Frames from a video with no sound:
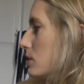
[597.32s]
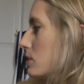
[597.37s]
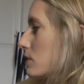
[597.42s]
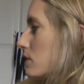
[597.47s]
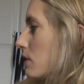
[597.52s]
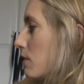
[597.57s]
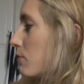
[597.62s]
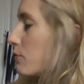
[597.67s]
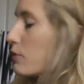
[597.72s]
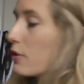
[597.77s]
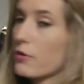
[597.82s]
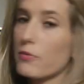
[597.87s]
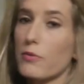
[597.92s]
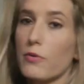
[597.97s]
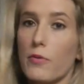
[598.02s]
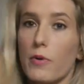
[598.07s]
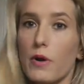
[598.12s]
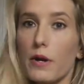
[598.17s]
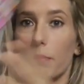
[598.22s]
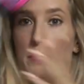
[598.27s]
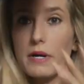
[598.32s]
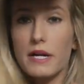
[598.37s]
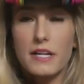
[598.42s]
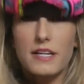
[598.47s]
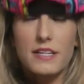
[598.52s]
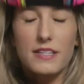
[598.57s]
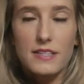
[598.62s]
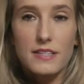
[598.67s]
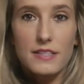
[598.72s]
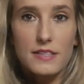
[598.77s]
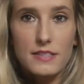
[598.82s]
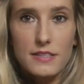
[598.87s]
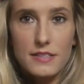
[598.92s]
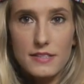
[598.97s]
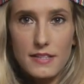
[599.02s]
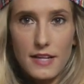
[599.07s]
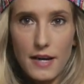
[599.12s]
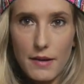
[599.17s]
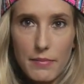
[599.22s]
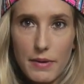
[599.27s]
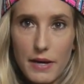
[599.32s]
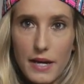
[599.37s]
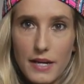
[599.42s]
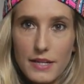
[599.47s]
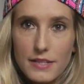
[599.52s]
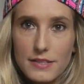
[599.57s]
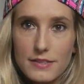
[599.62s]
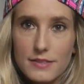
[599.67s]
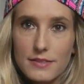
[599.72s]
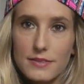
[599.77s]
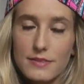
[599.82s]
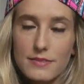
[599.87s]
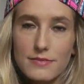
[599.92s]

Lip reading: Some of you will want to bring snapbacks.